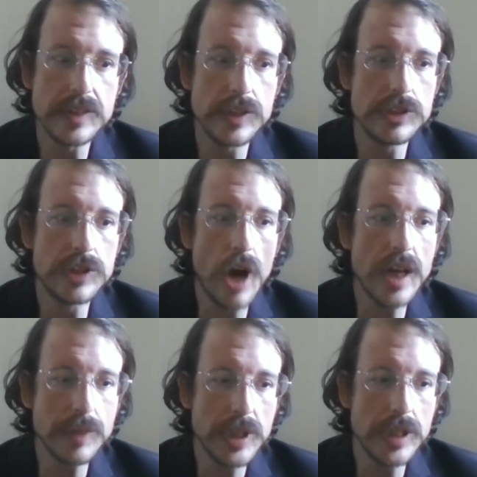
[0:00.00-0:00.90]

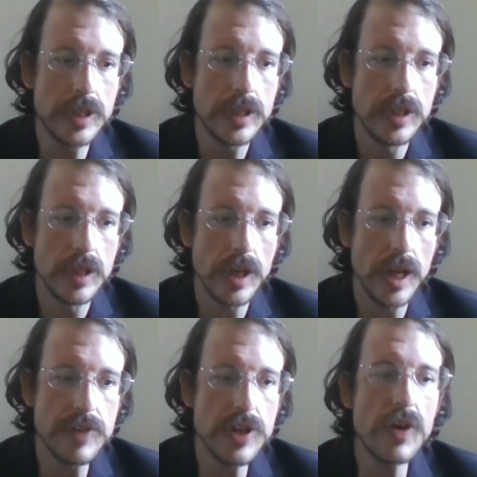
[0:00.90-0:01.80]
Dogma,
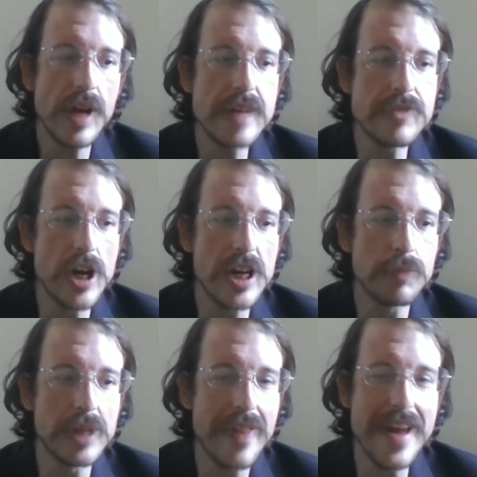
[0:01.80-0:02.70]
if you don't have
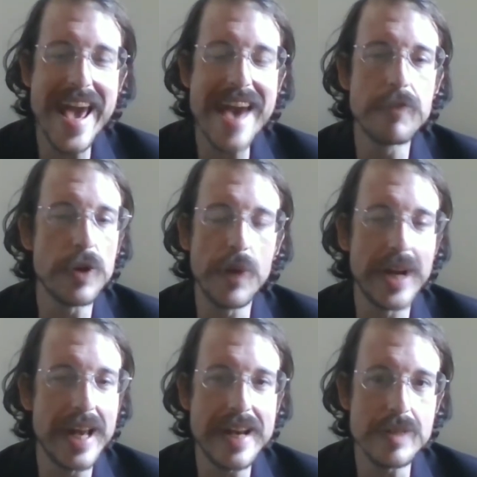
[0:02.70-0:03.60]
dogma, then everyone
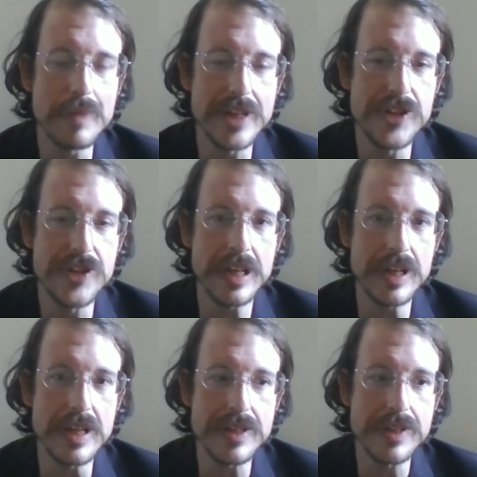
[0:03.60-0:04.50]
has to be a
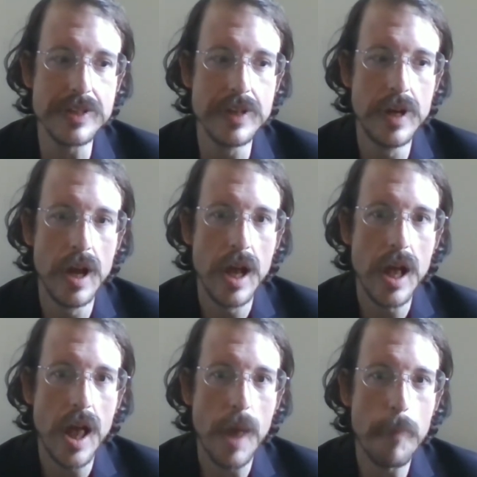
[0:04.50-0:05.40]
genius.
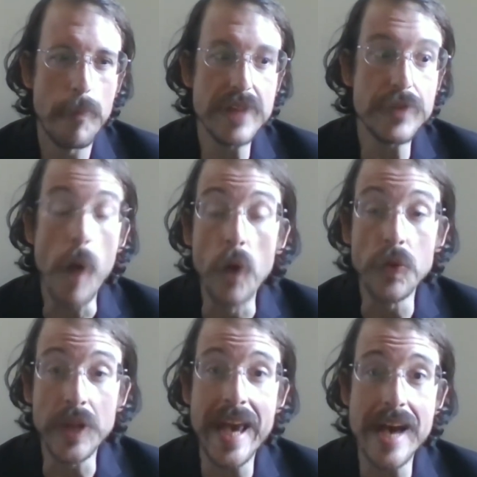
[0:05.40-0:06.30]
But if you
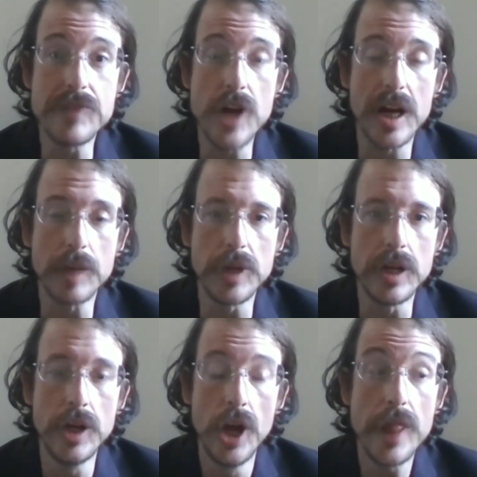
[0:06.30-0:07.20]
only have
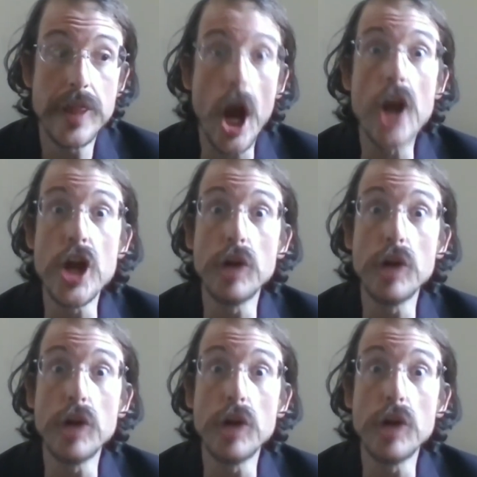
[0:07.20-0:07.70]
dogma, there are no